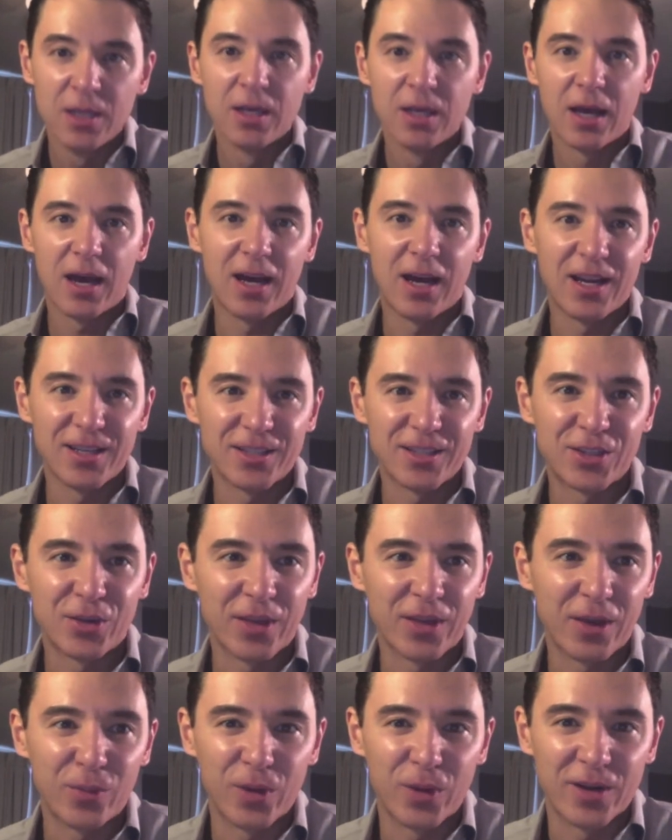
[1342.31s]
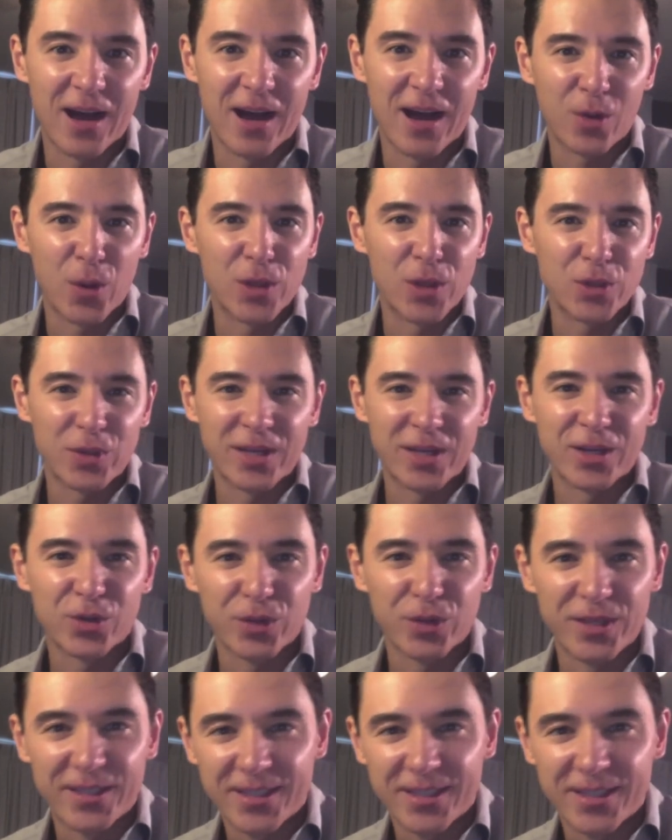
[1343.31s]
uh, so that we're not going to
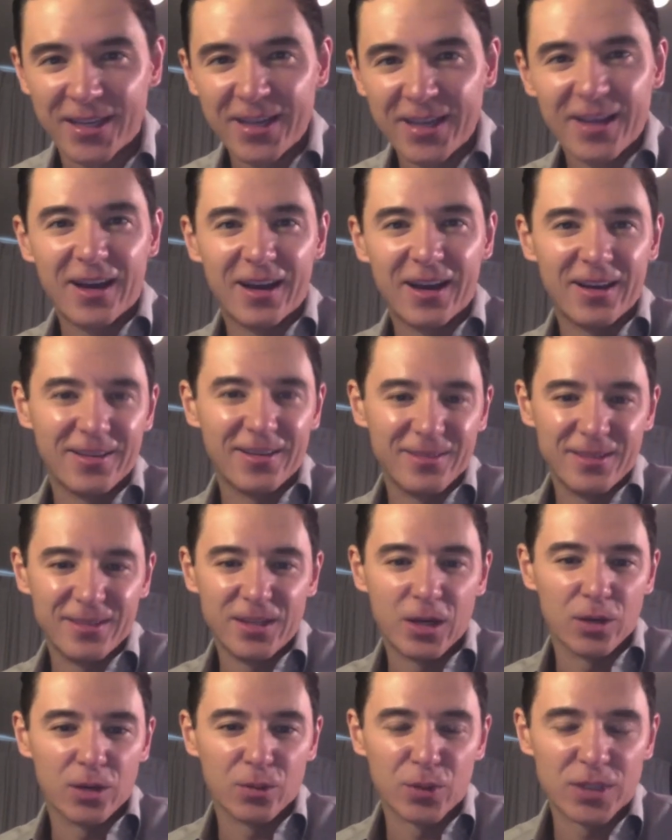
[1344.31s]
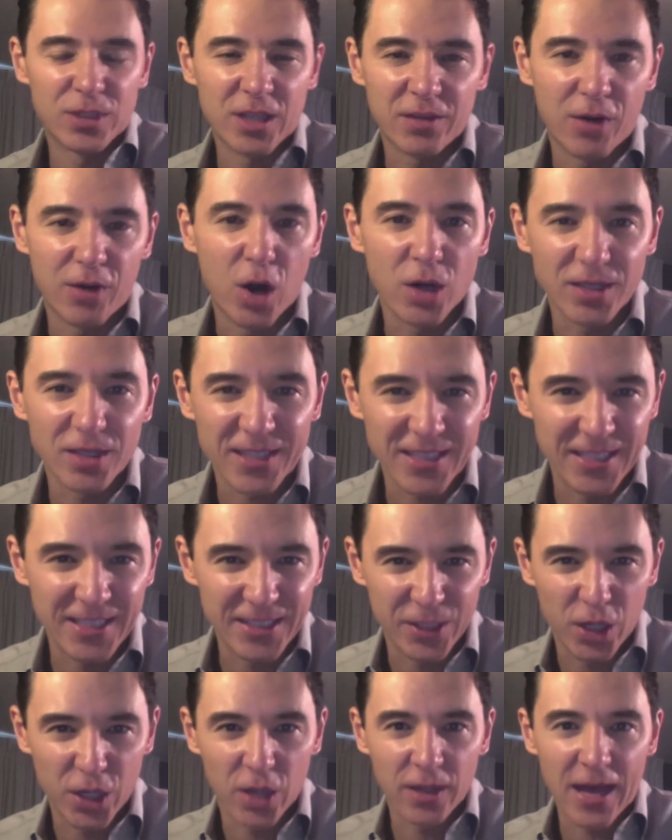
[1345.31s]
increase uh, you know risk of heart disease
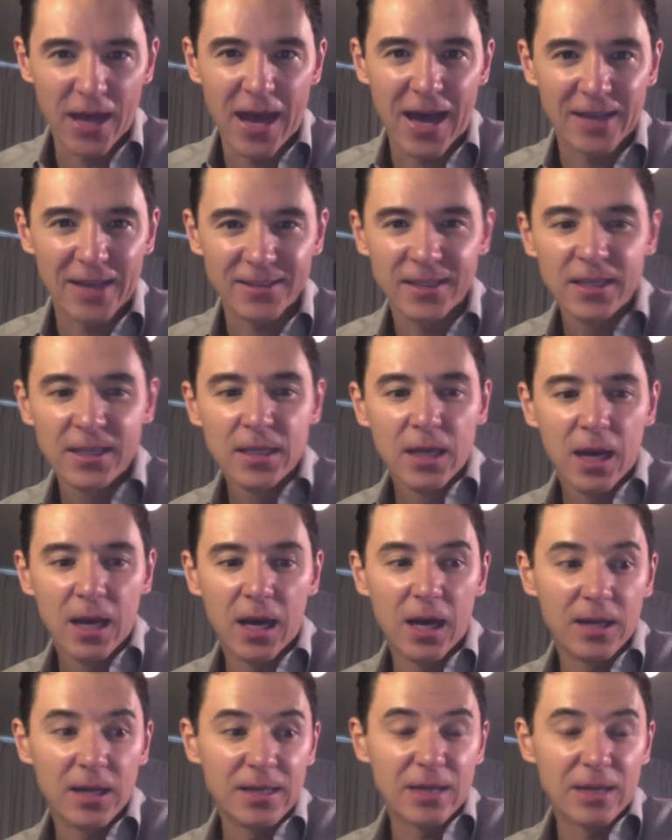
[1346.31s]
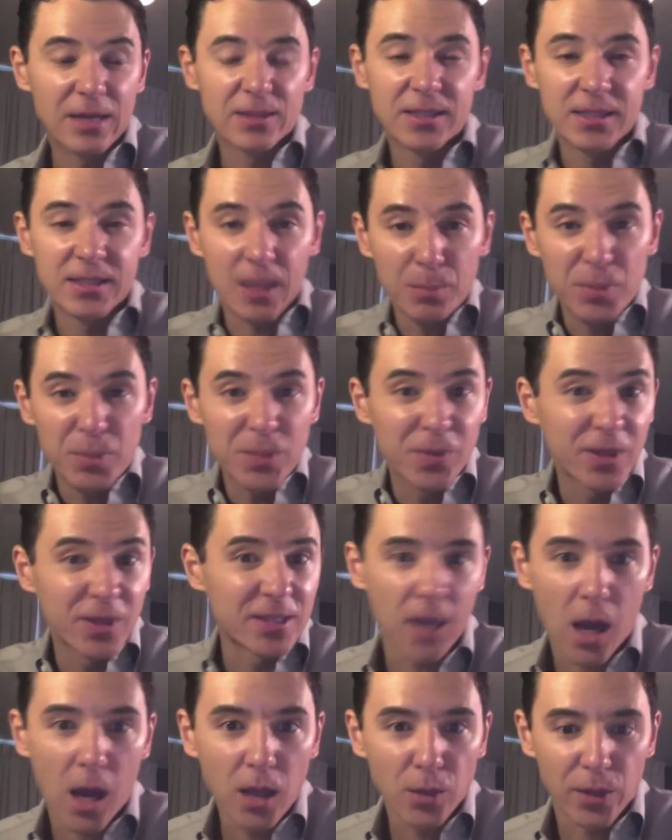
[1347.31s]
and all that. Uh, now, some people can
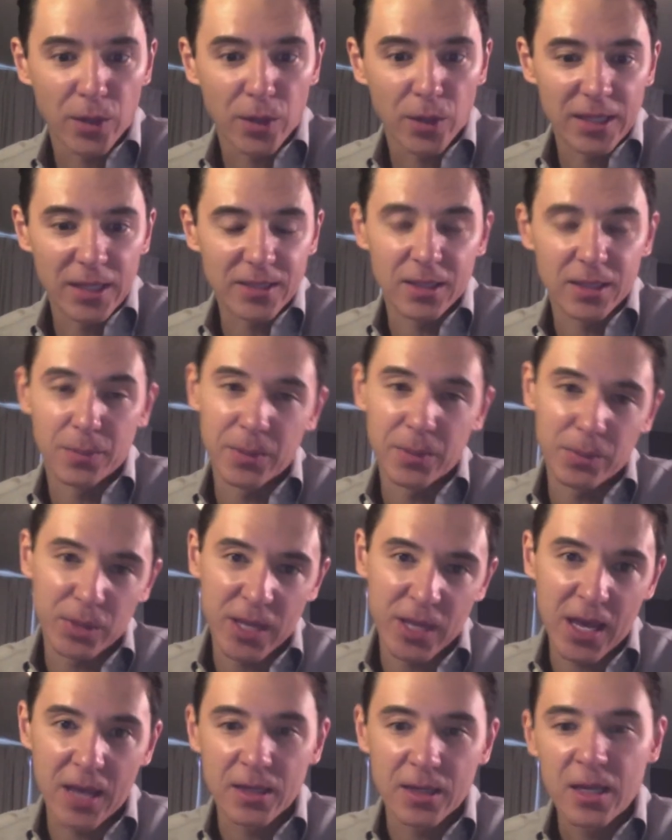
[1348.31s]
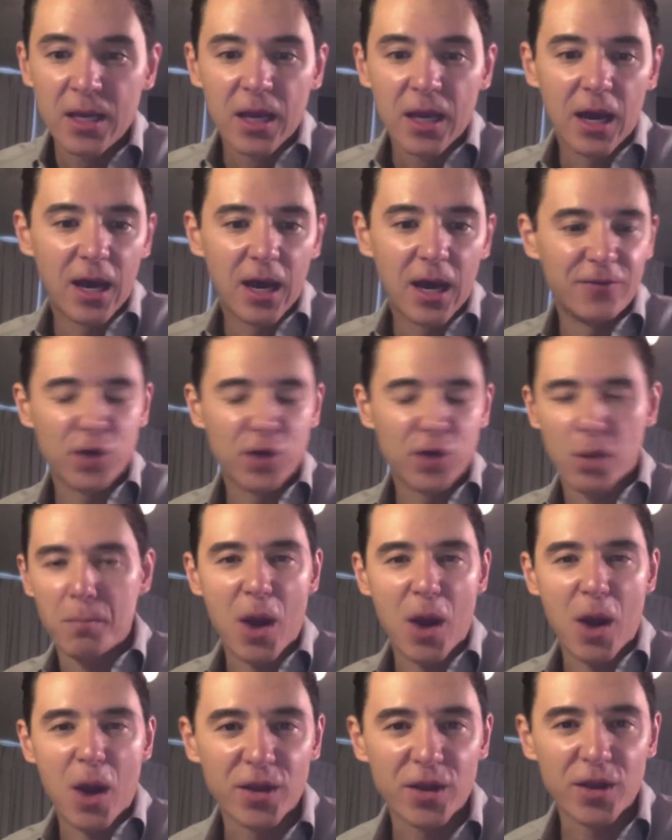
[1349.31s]
tolerate it, some people can't. Uh, if you're a
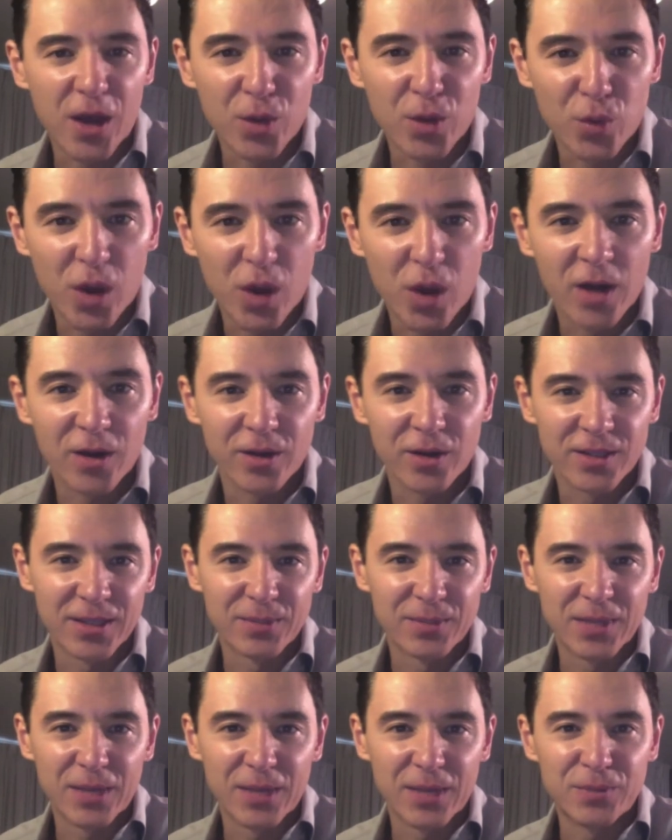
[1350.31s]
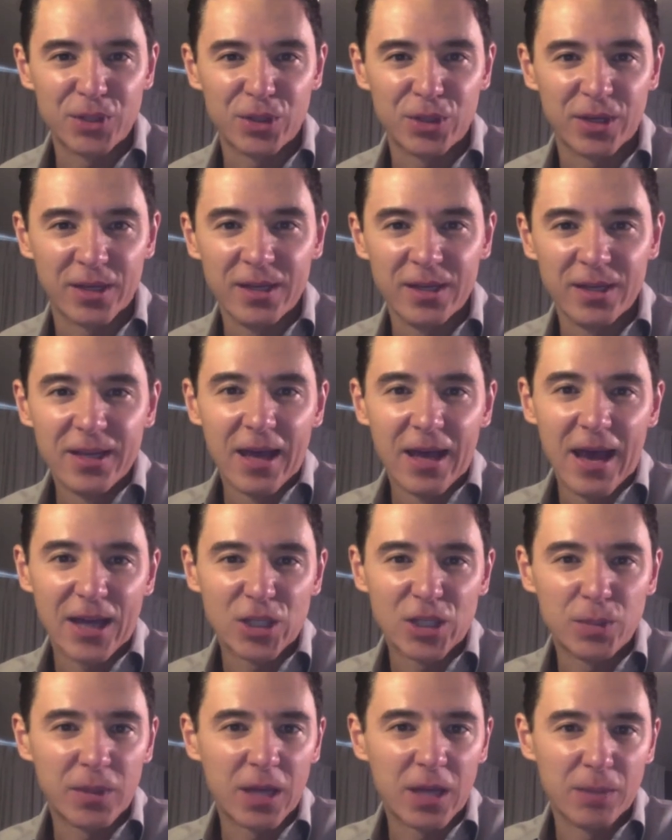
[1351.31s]
marathon runner, sometimes you can
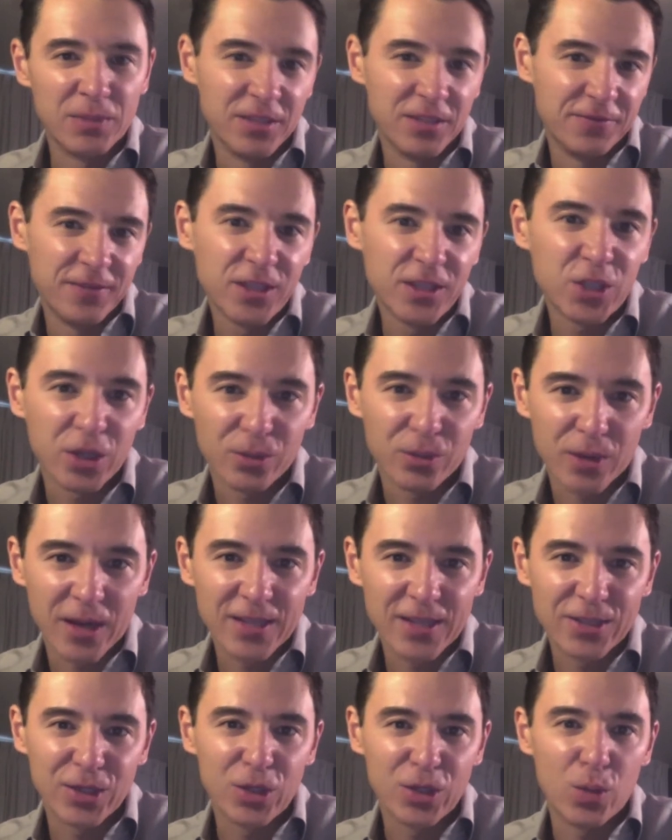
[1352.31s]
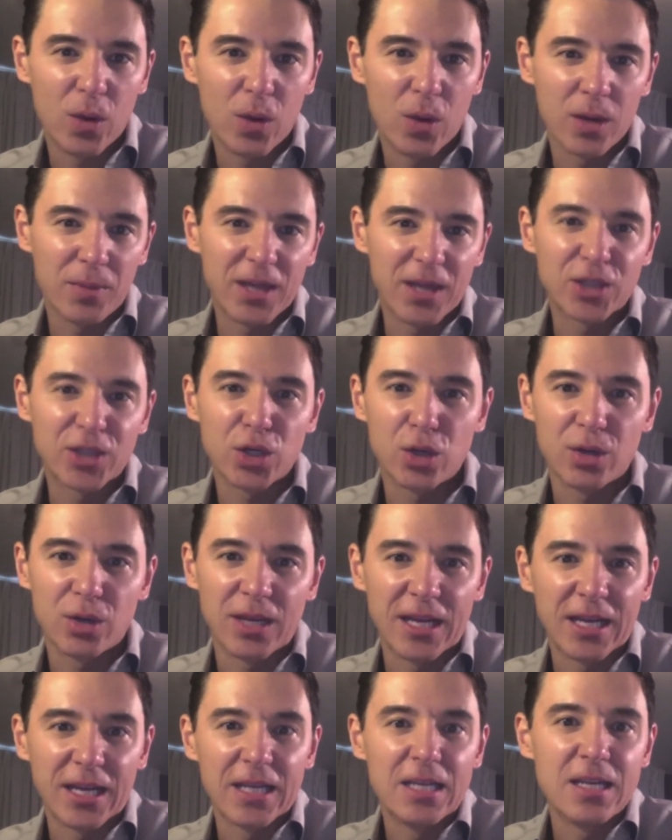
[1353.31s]
actually become deficient, right? So you want to make sure you're
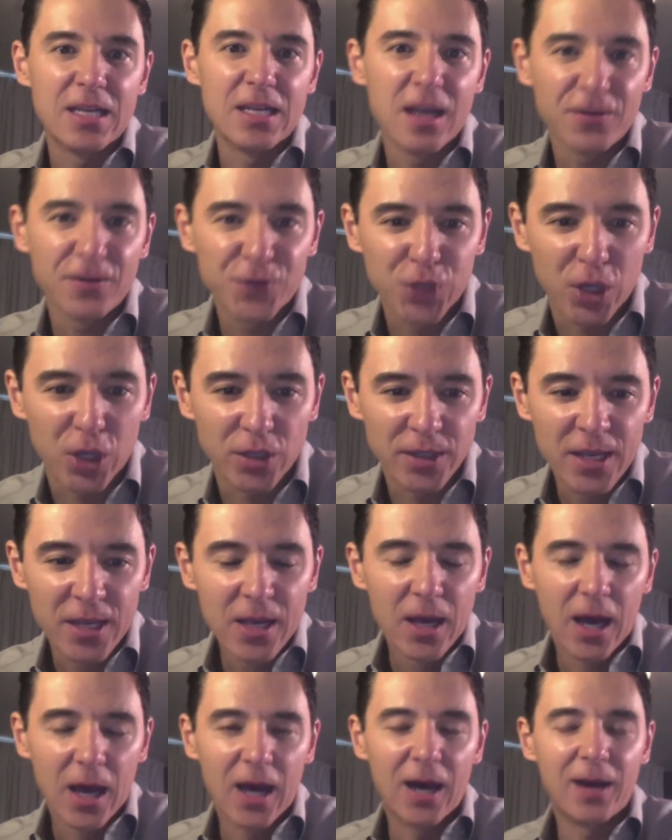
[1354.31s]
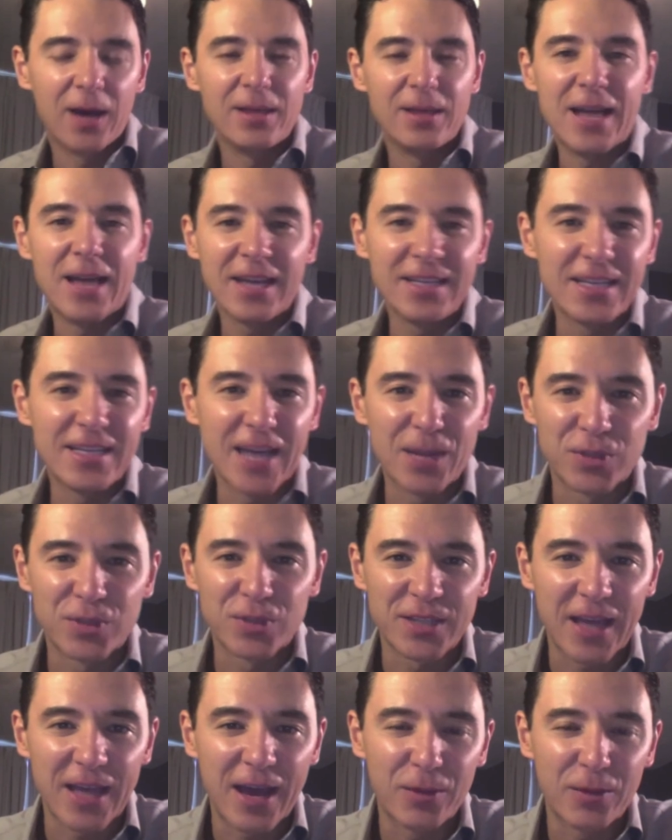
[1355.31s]
getting enough salt uh, 99%,
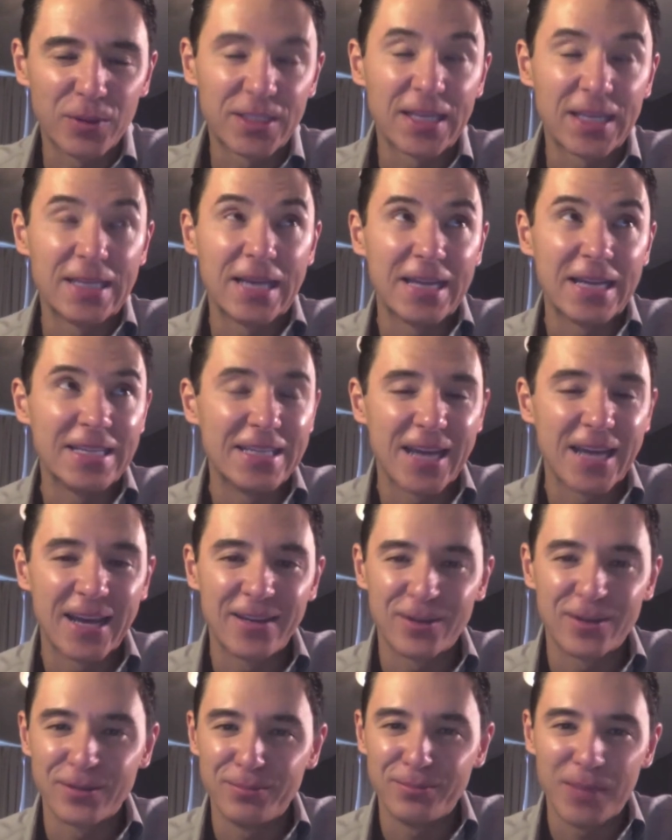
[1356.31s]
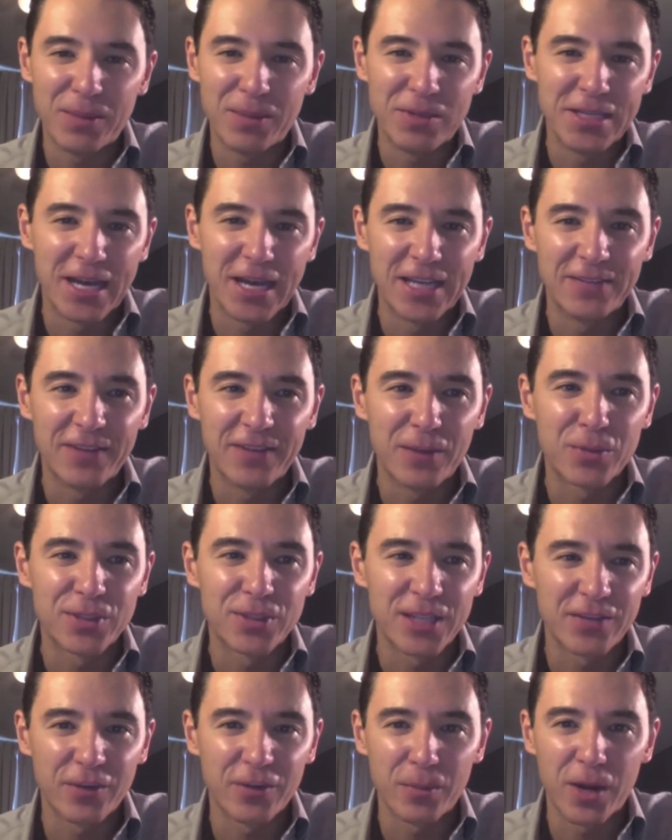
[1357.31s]
I would say 99 or maybe 95%
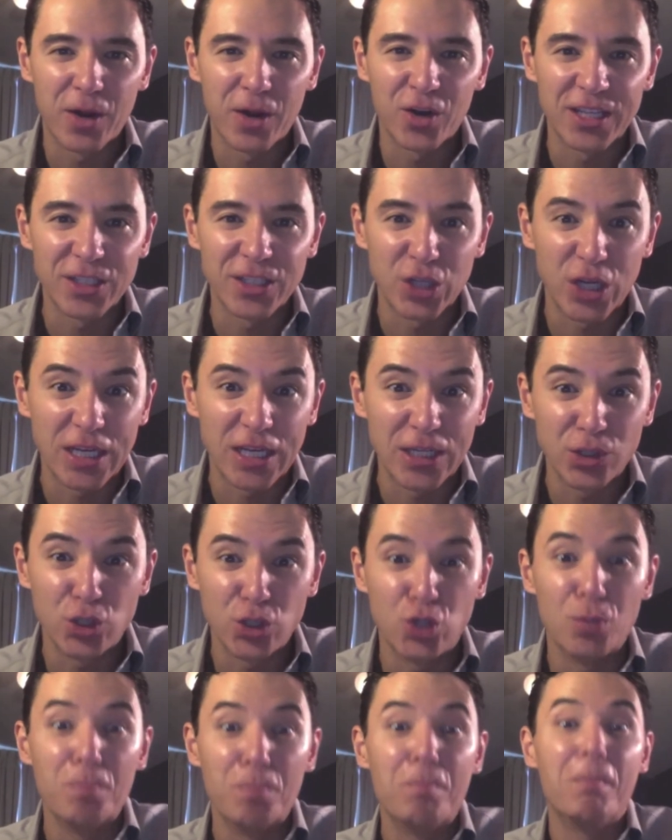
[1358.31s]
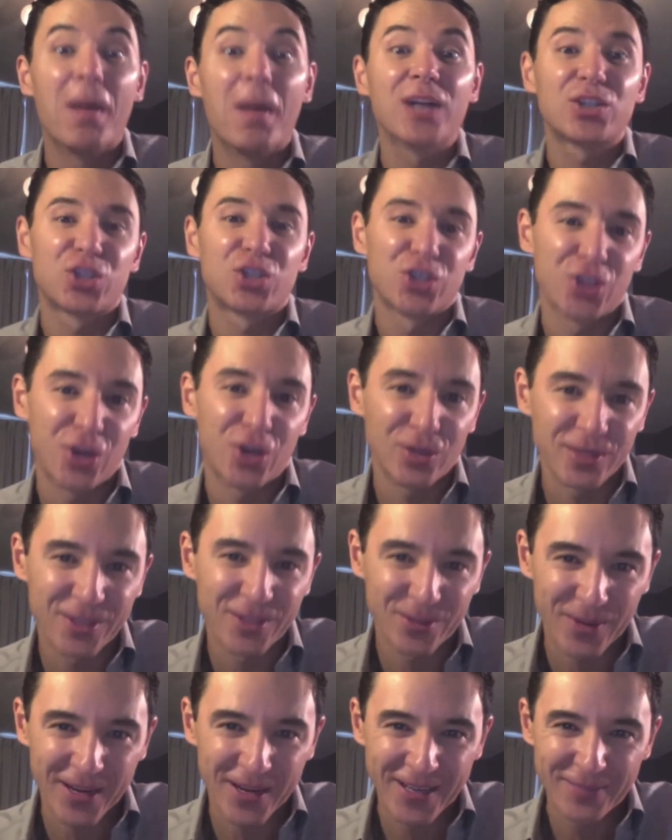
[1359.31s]
of Americans are getting too much too salt,
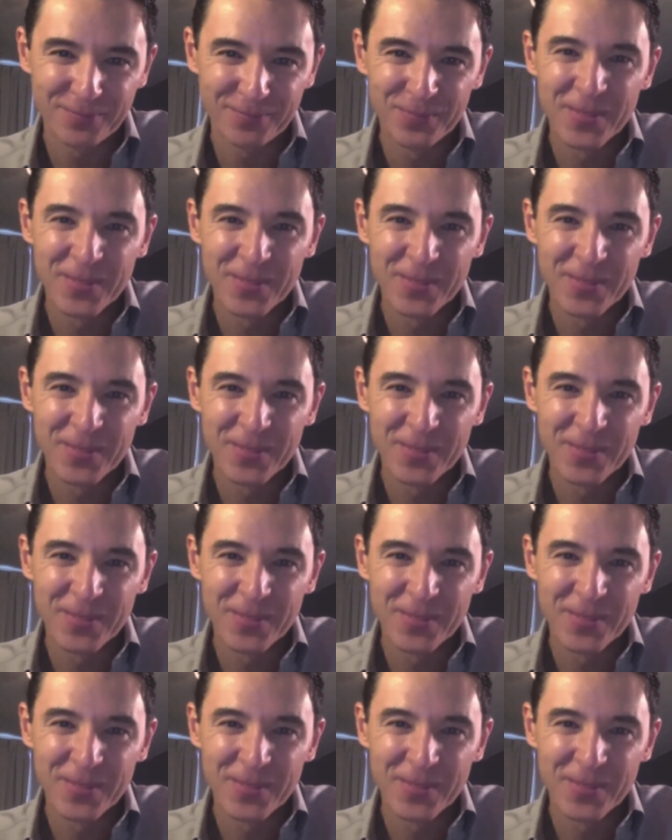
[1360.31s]
much. right?